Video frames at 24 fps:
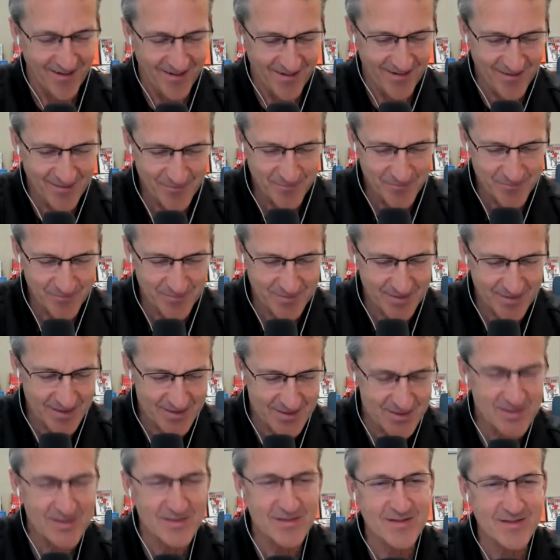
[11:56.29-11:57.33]
Um,
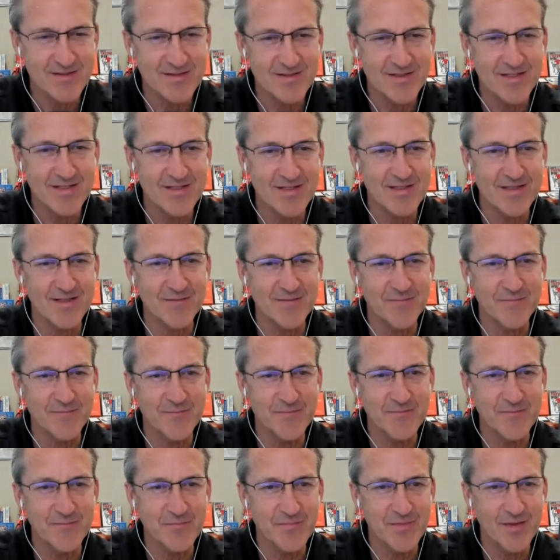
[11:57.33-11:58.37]
that's, that's right. It's not my
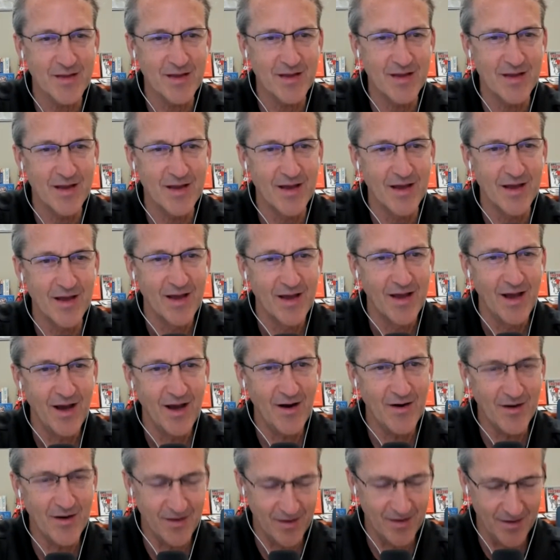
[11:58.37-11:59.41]
quote, but I know
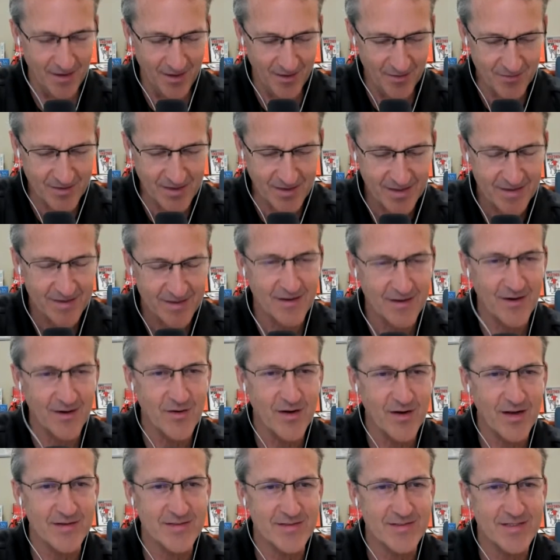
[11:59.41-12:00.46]
that's right. Okay.
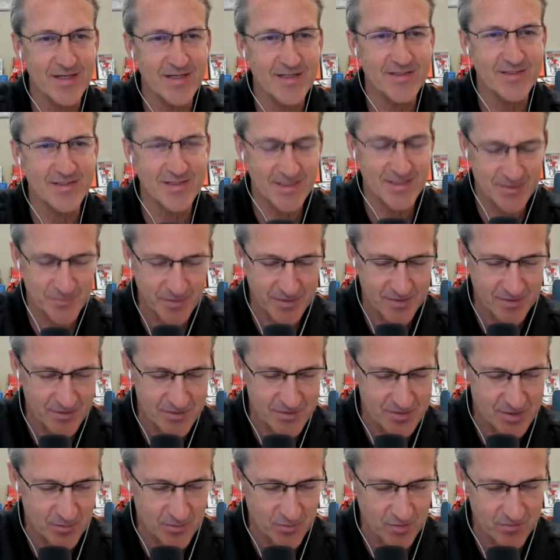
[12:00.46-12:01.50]
Okay. So that's, that's my
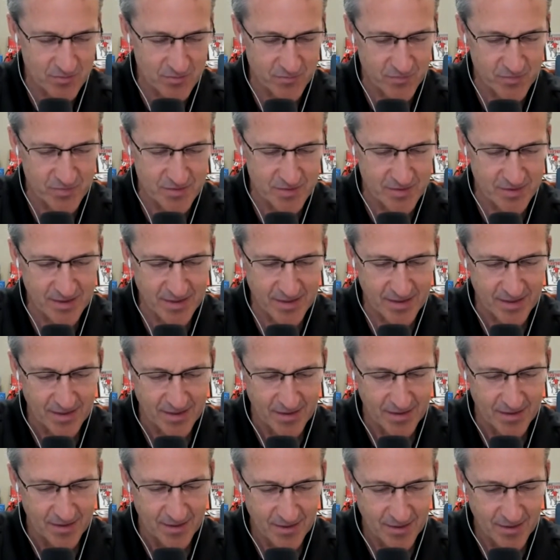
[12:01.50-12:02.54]
Darcie quote for the day.
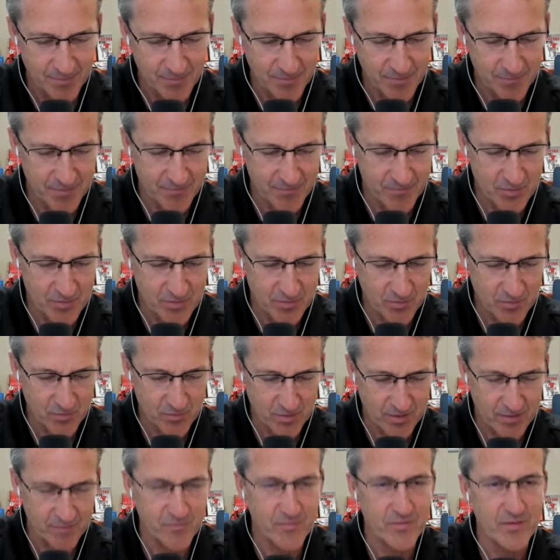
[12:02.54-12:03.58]
Um, I'm giving you
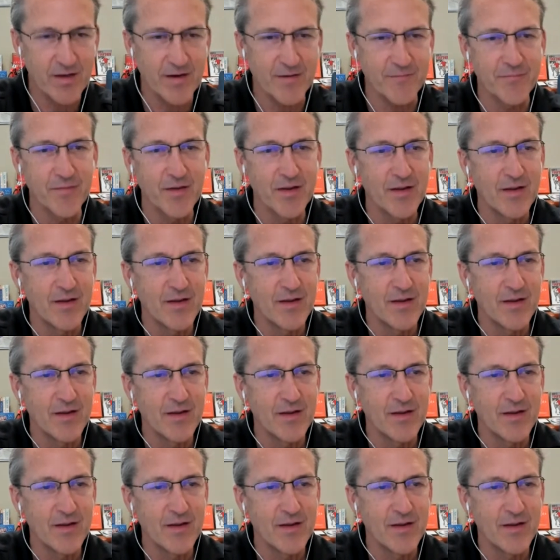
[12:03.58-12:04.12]
credit for that.